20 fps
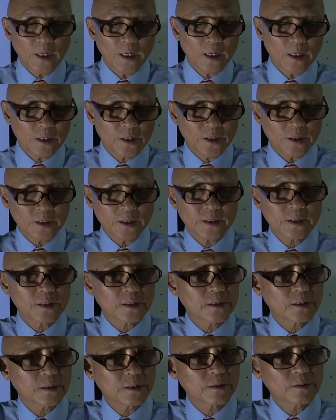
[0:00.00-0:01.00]

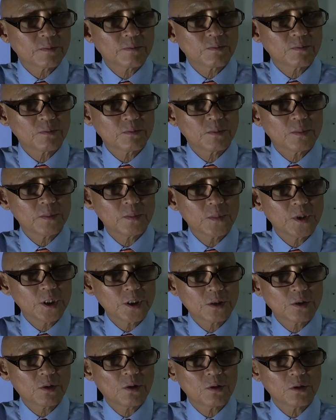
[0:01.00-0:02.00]
This
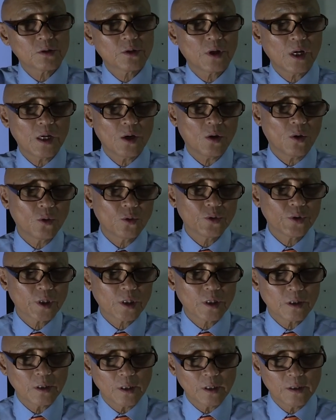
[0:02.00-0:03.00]
is called the
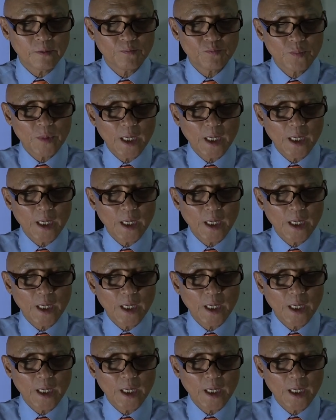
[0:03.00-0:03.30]
auricle.